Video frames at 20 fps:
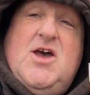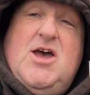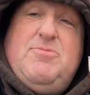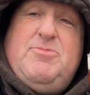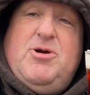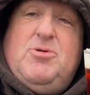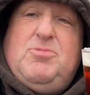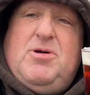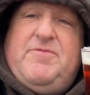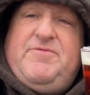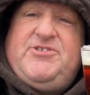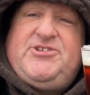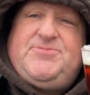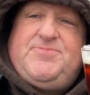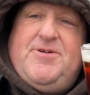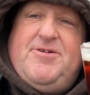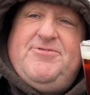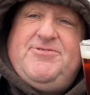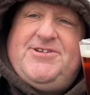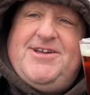I'm at
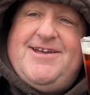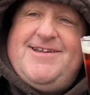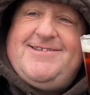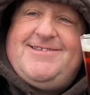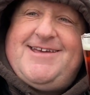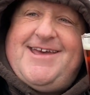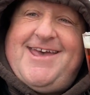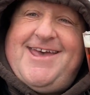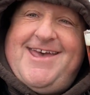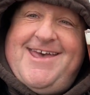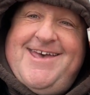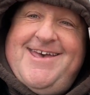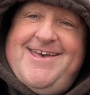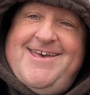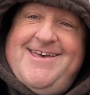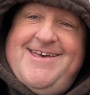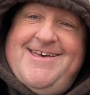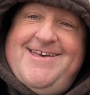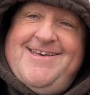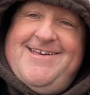Weatherspoons, aren't I?
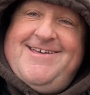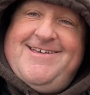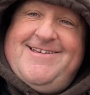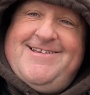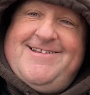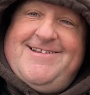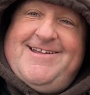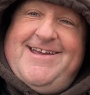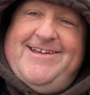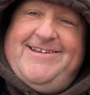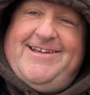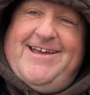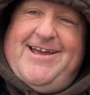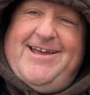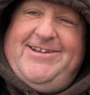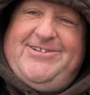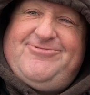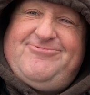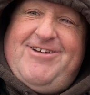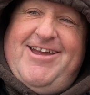
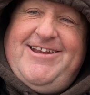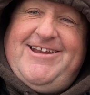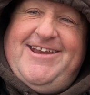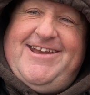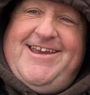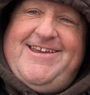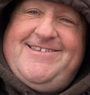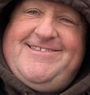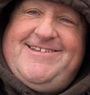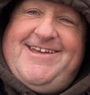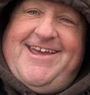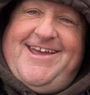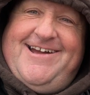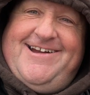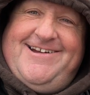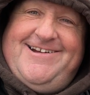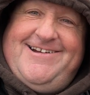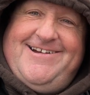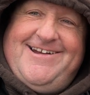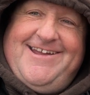It's raining, isn't it?
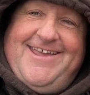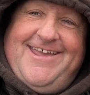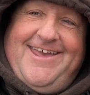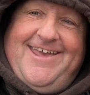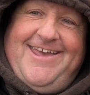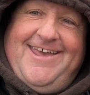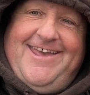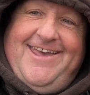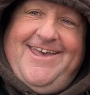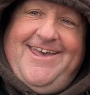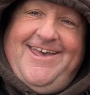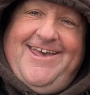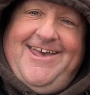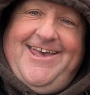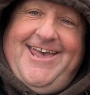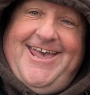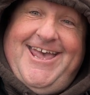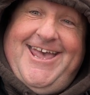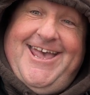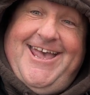
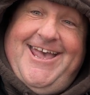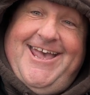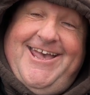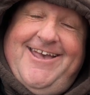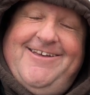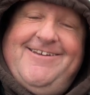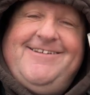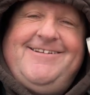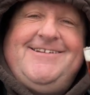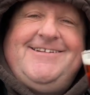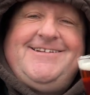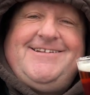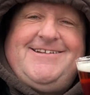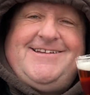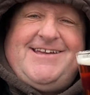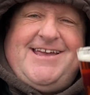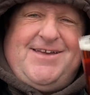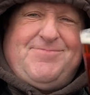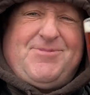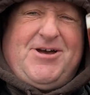Yeah.
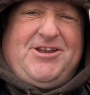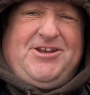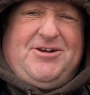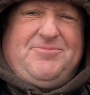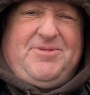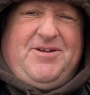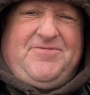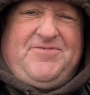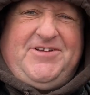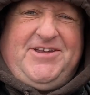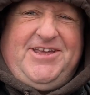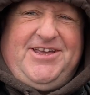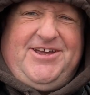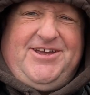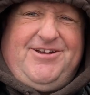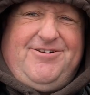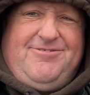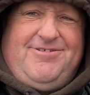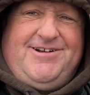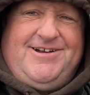It might not be for
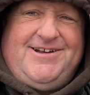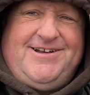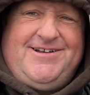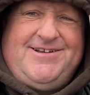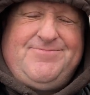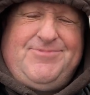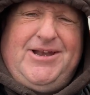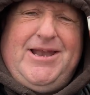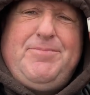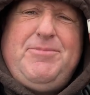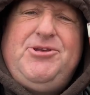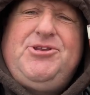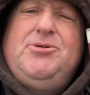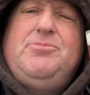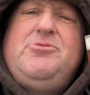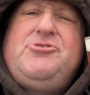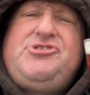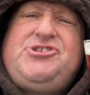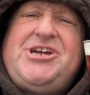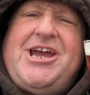you, but let me
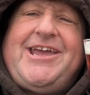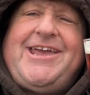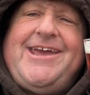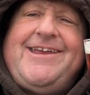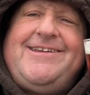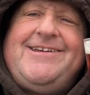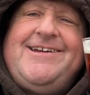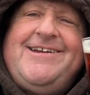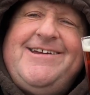double check it.